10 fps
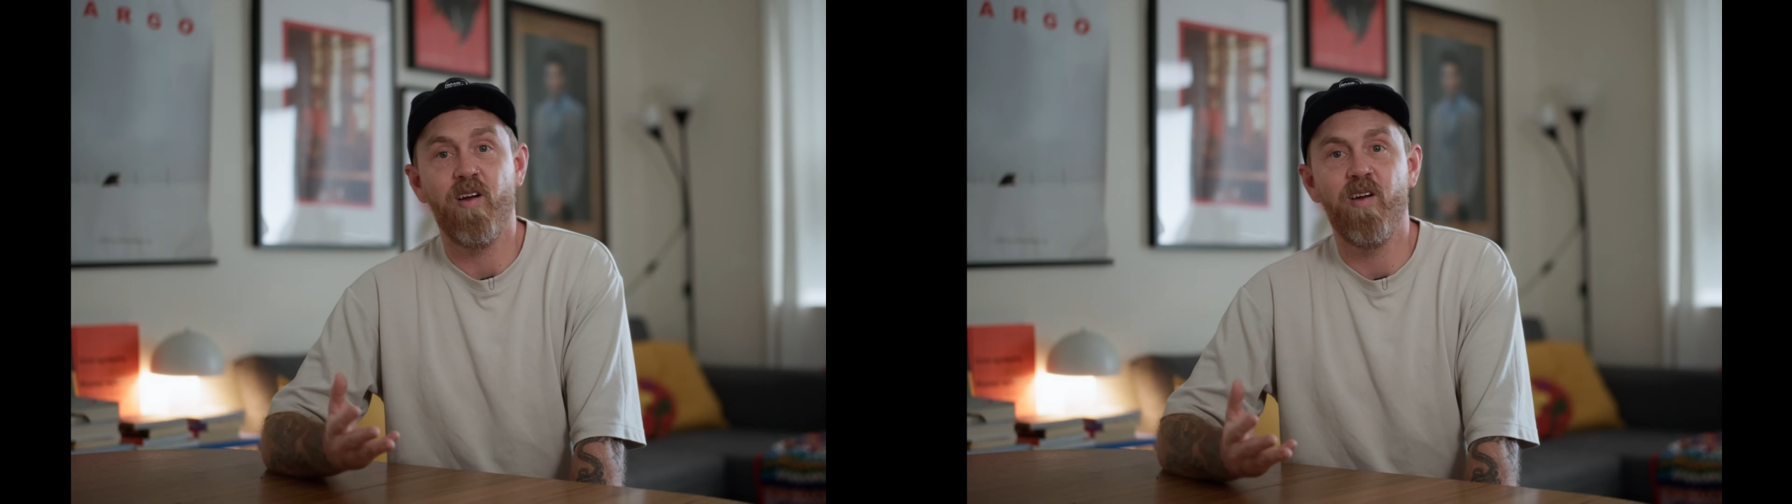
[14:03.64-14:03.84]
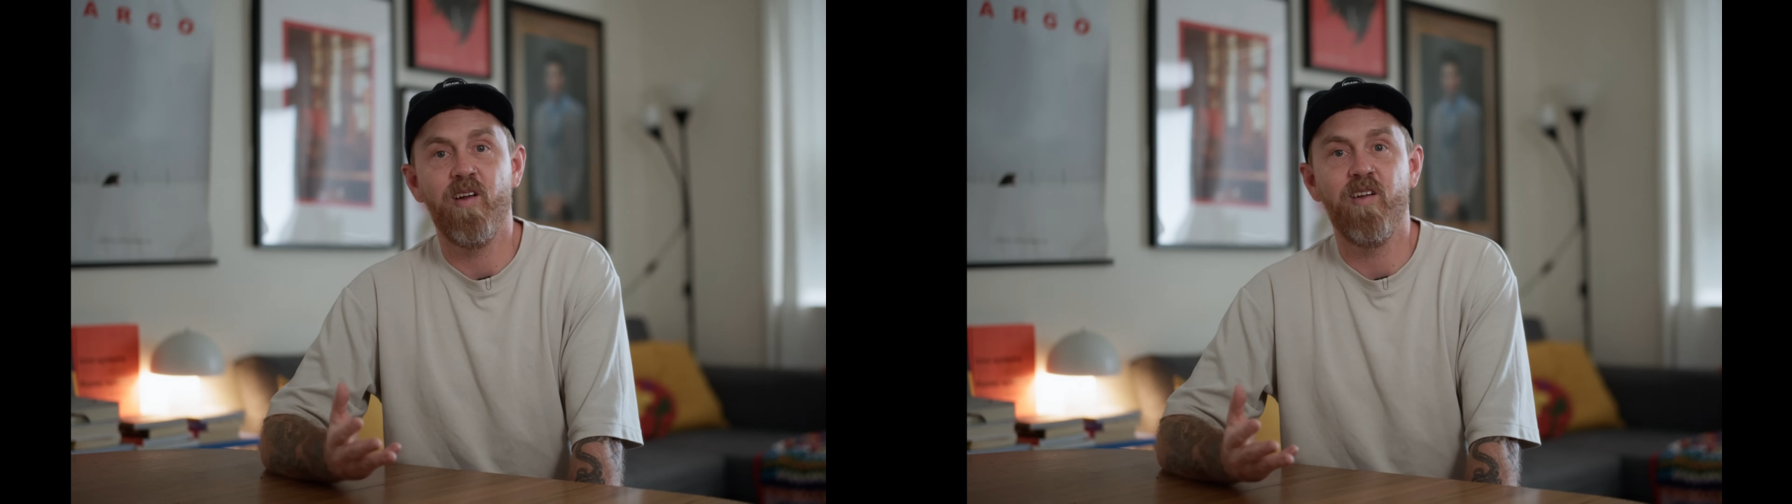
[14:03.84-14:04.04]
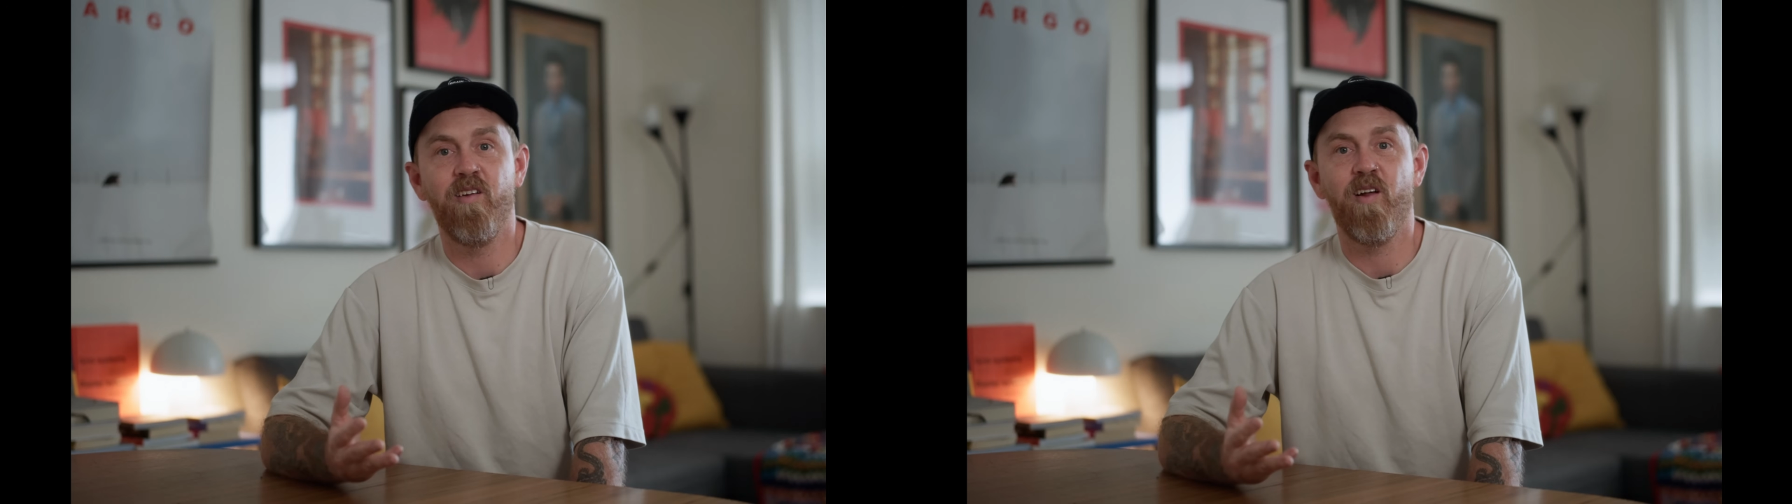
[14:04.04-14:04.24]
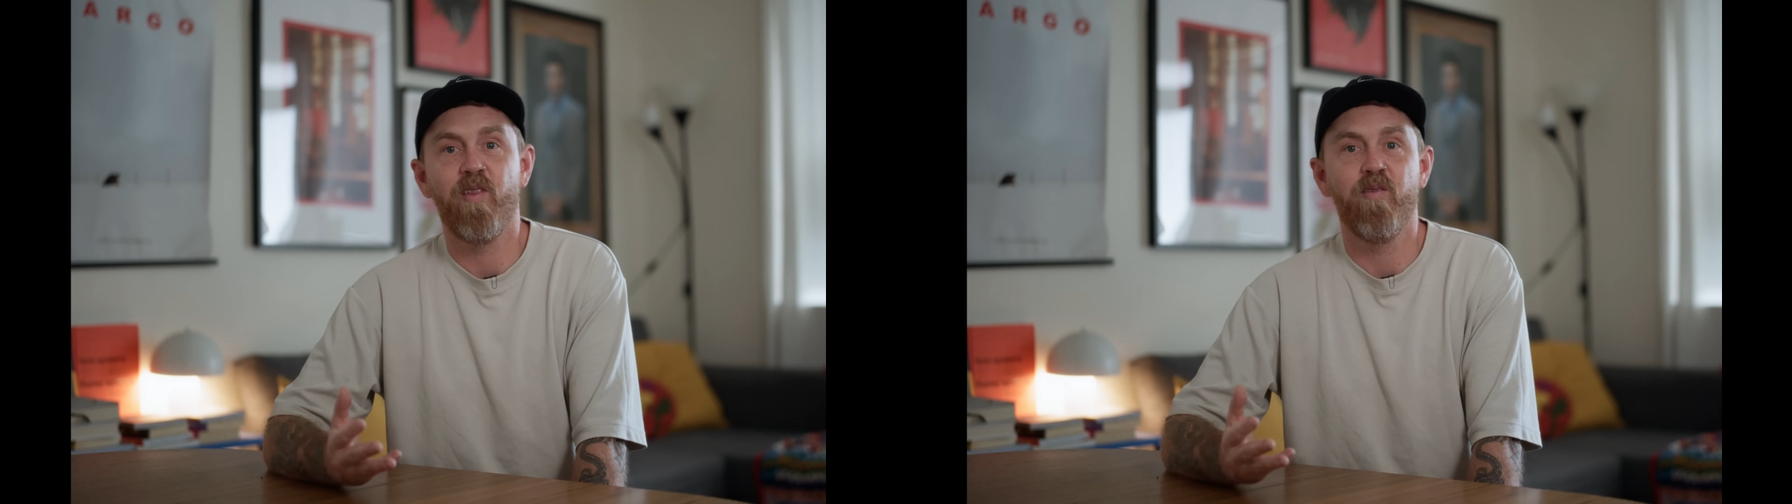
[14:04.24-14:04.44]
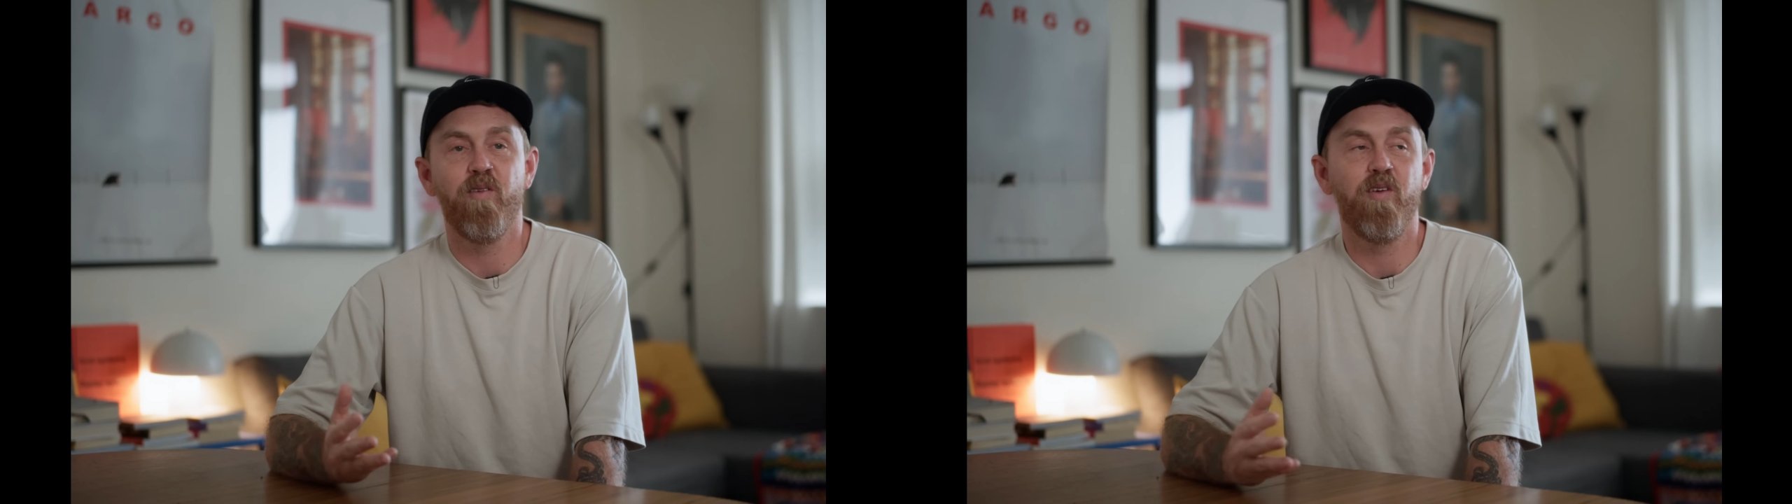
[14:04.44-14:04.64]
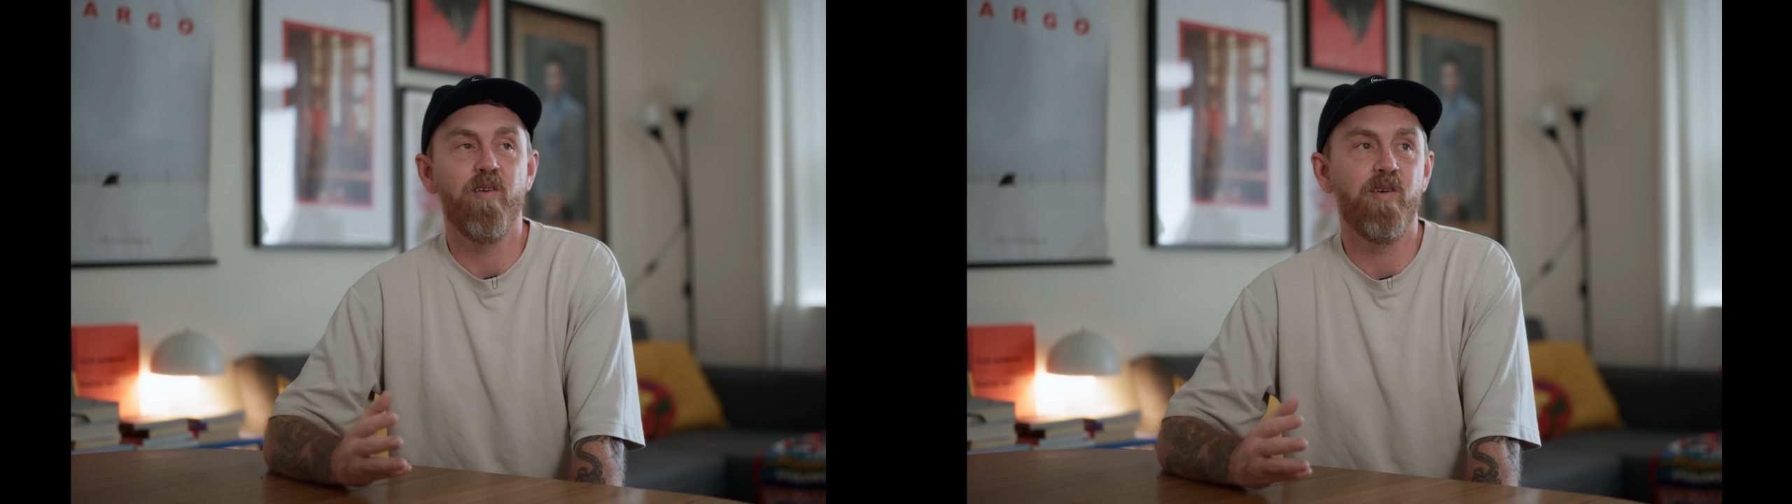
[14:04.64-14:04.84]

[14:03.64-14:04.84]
I heard in another review,